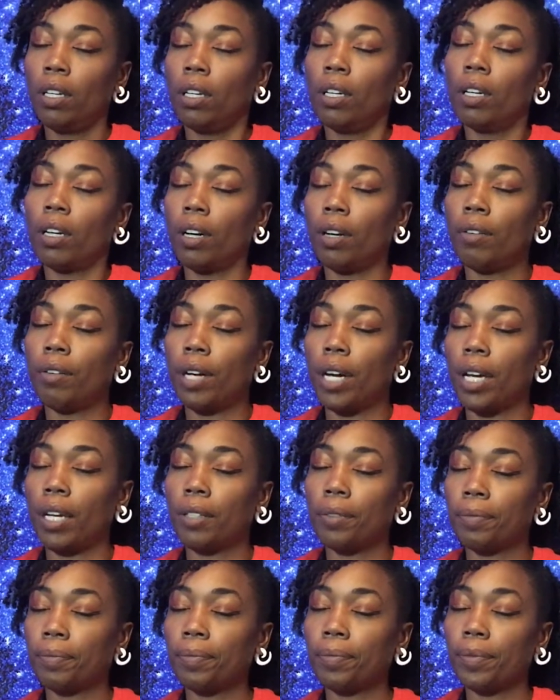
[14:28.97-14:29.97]
All
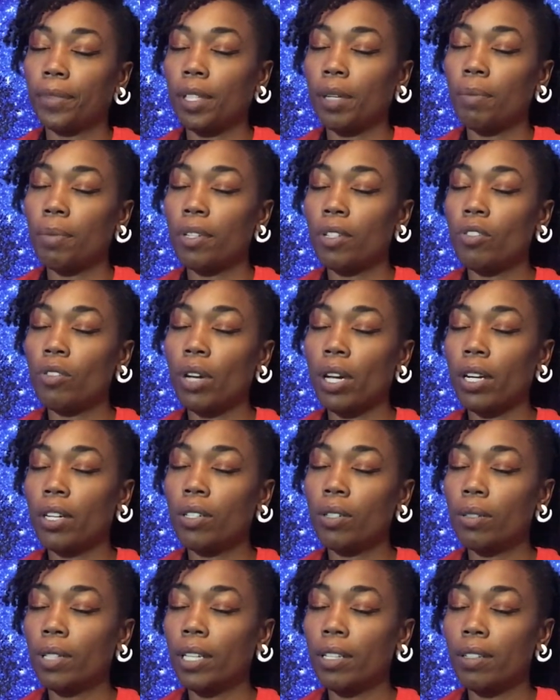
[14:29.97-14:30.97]
right. I'm going to try to
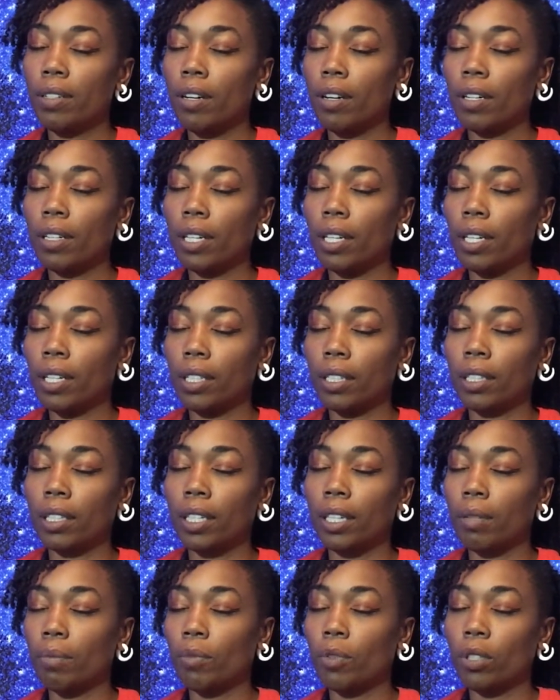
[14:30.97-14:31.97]
do less talking and
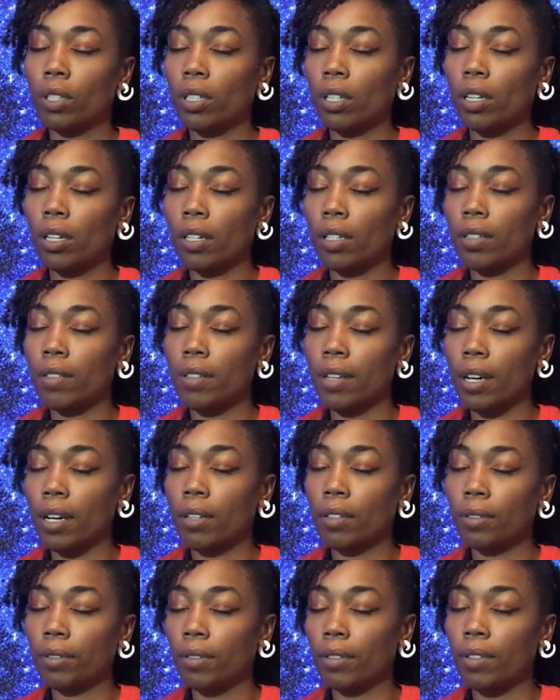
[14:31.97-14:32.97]
get more cards
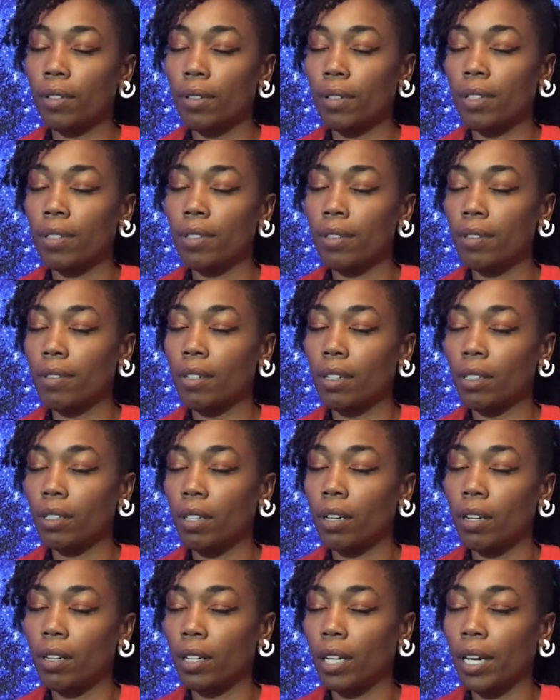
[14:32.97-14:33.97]
out so this isn't a
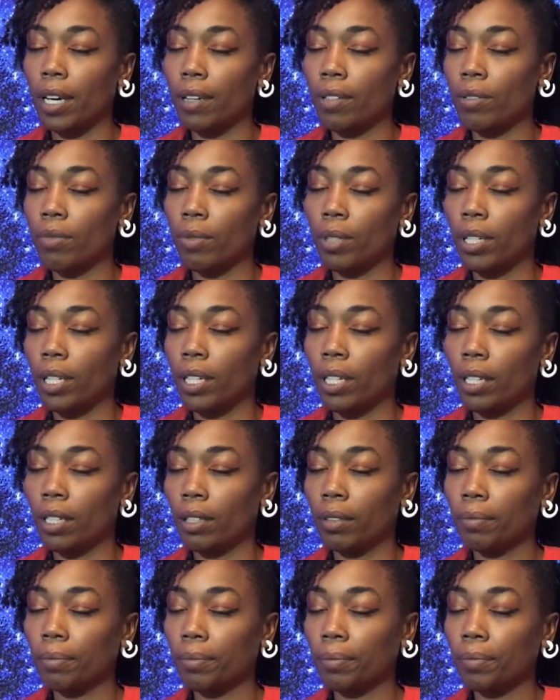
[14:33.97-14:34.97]
long-ass
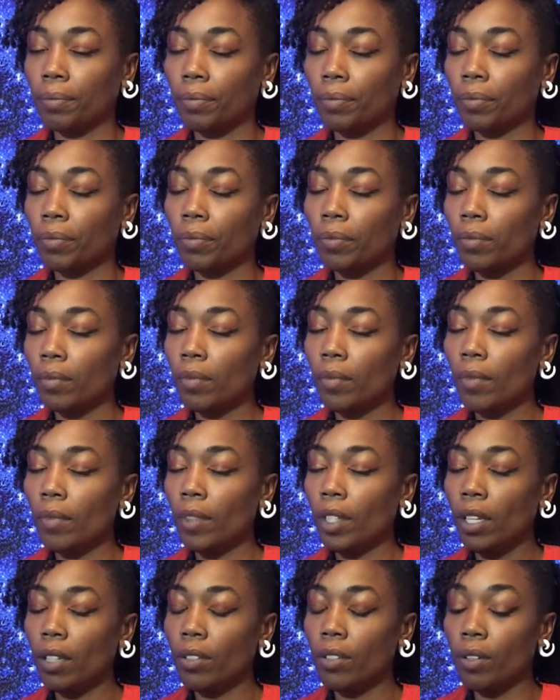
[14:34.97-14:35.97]
reading.
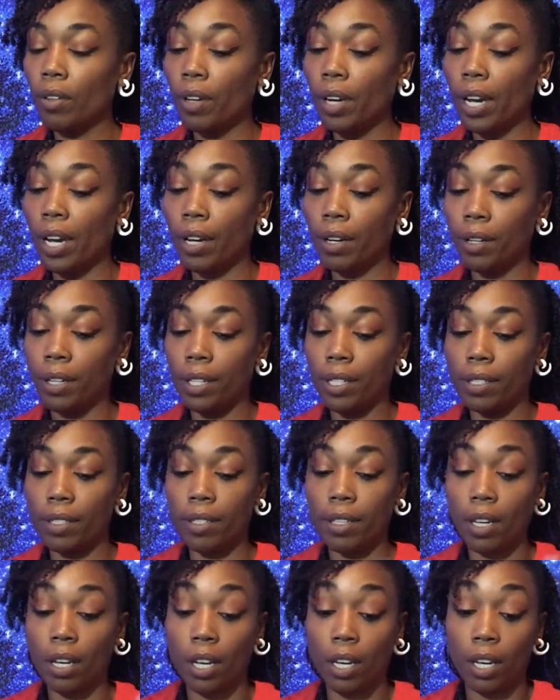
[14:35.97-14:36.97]
So
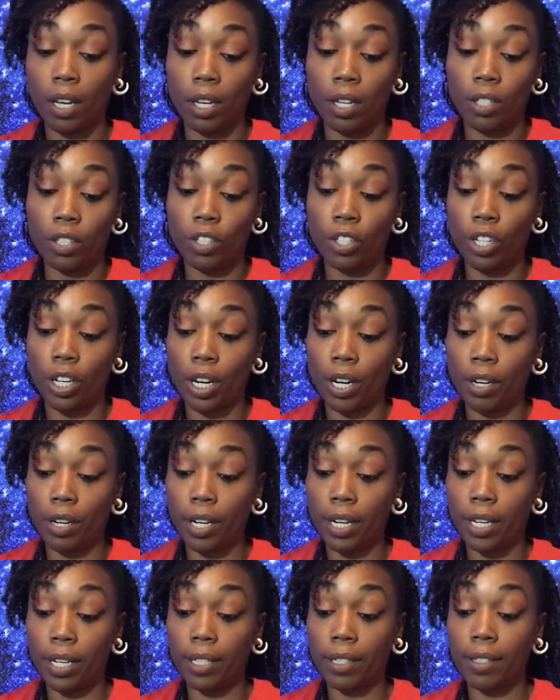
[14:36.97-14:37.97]
Aries.
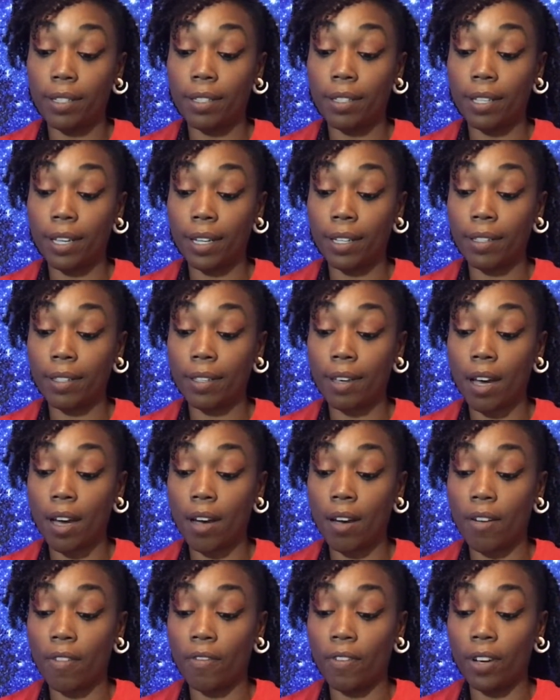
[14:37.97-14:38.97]
Chariot, 6
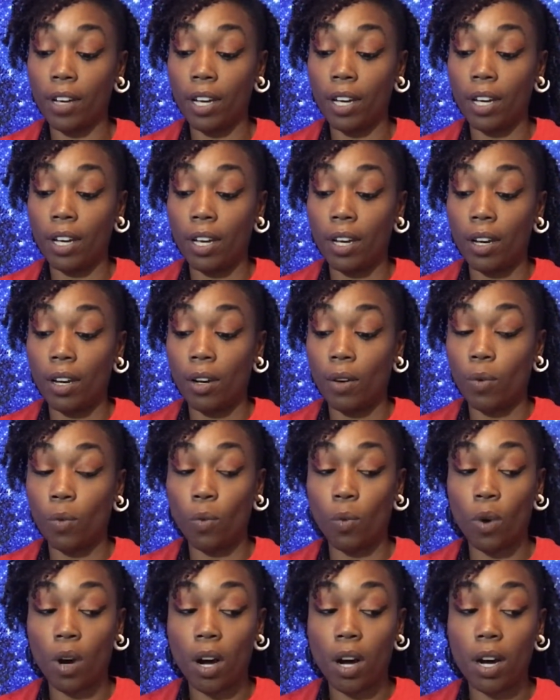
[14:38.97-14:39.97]
of
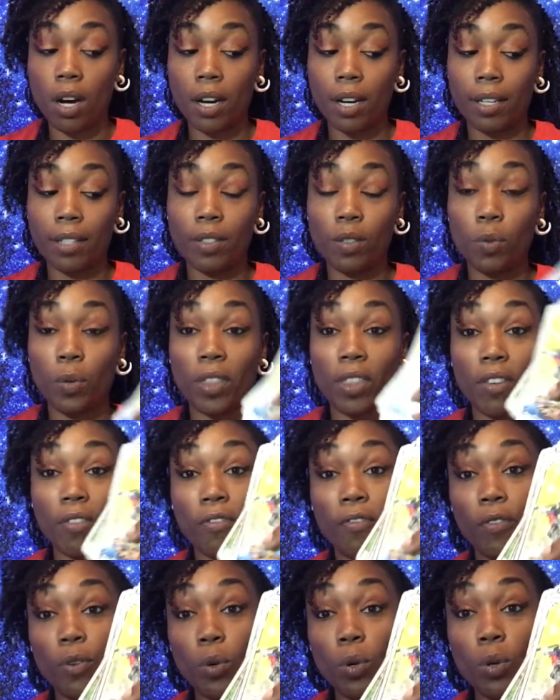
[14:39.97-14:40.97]
Wands with the
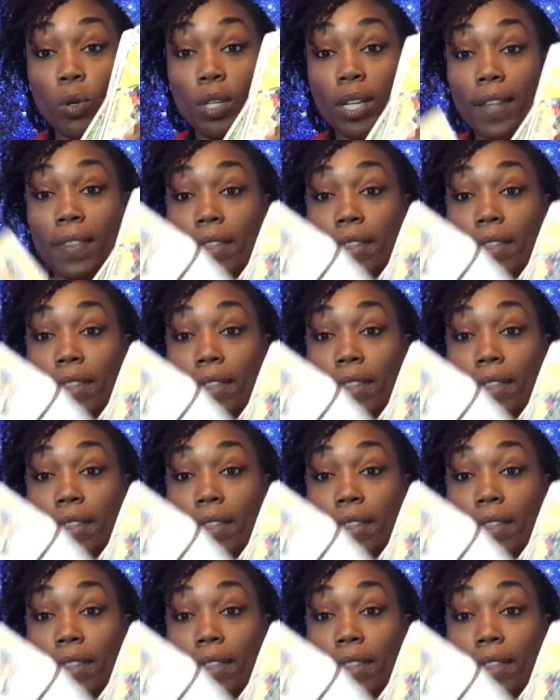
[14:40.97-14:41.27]
Fool at the